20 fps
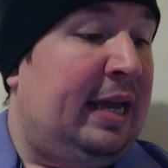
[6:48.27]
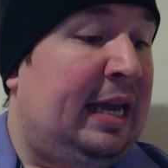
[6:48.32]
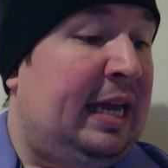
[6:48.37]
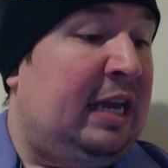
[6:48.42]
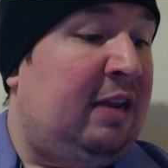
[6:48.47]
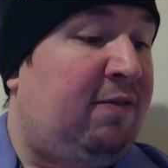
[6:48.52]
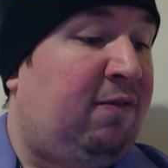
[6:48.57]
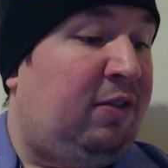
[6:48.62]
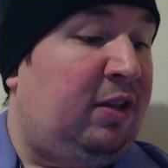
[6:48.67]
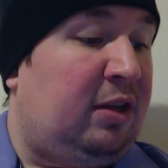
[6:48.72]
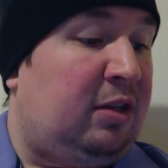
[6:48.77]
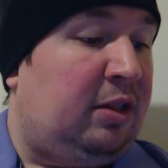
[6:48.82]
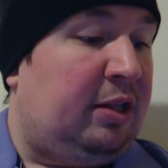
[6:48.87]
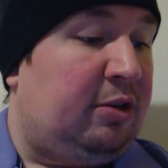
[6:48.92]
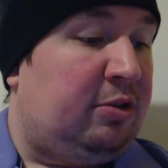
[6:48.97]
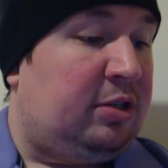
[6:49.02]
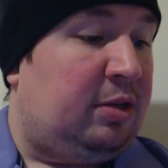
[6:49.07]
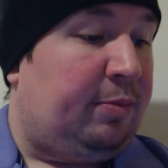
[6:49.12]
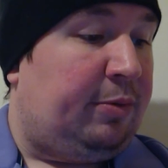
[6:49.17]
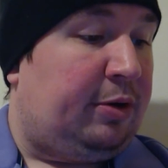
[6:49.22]
painfully
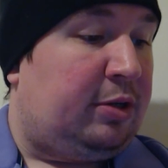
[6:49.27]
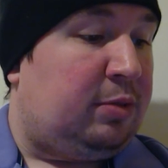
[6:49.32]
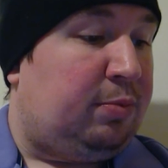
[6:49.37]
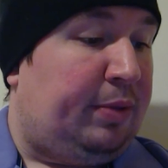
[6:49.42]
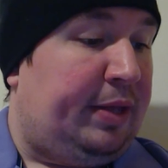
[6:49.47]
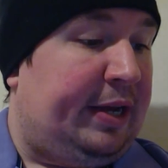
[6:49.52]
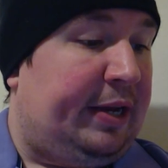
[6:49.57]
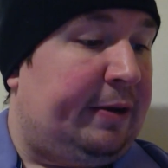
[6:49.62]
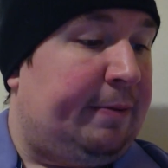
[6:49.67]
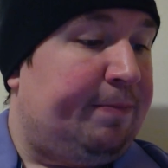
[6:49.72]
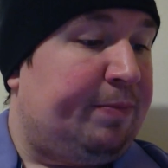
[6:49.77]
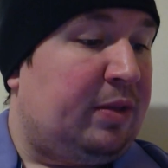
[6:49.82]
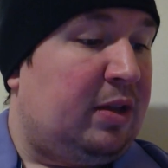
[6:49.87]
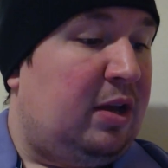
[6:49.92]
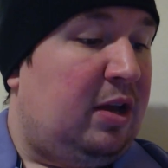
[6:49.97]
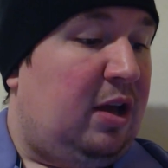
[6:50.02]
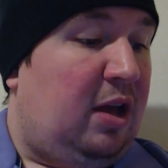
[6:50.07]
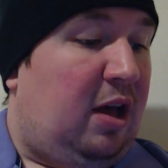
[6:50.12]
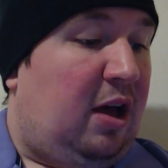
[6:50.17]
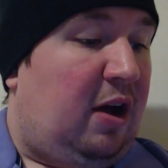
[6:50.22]
clear, as Zimmer explained.
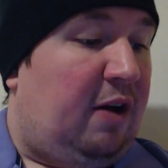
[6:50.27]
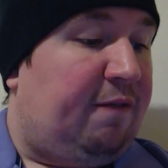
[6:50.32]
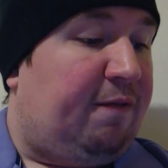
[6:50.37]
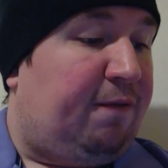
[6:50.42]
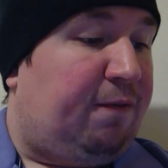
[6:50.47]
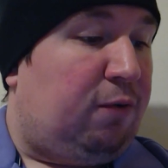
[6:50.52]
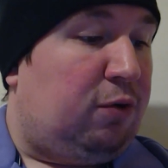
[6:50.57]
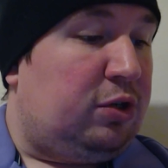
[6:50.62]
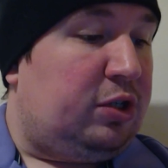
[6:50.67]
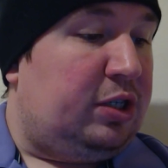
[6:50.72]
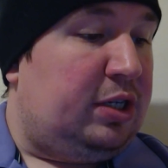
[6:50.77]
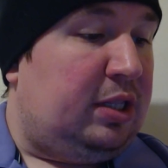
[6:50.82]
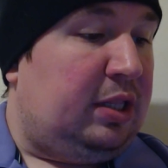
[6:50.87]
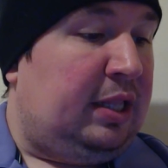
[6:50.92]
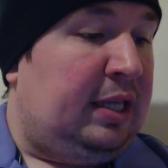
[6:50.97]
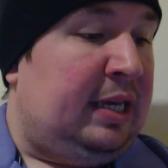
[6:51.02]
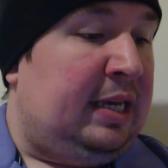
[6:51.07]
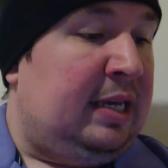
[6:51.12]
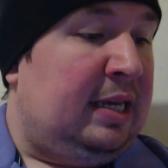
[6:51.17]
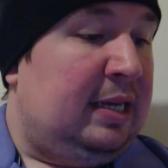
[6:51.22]

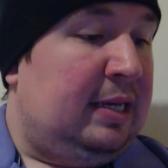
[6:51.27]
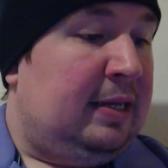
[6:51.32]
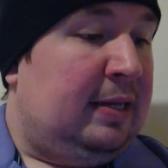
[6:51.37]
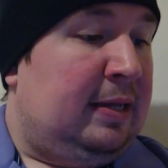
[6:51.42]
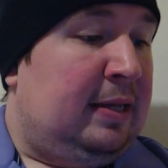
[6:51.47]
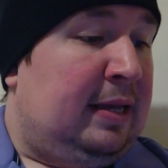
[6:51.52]
Unfortunately,